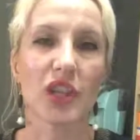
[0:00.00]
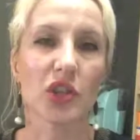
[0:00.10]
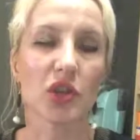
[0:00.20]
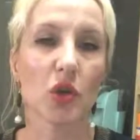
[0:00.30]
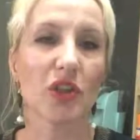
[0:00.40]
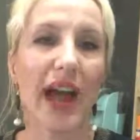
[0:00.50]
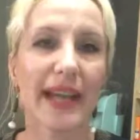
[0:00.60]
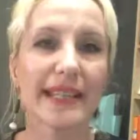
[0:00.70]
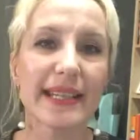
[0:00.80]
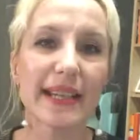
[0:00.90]
And so the
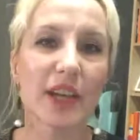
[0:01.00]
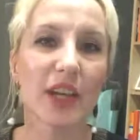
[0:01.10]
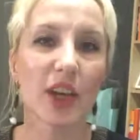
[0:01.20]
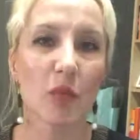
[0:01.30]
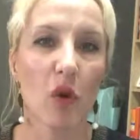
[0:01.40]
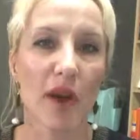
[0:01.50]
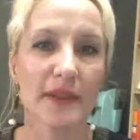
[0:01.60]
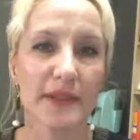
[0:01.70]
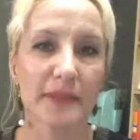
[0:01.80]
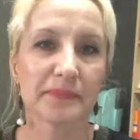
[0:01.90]
idea here
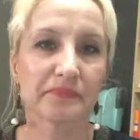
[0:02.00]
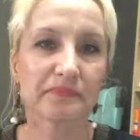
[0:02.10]
was,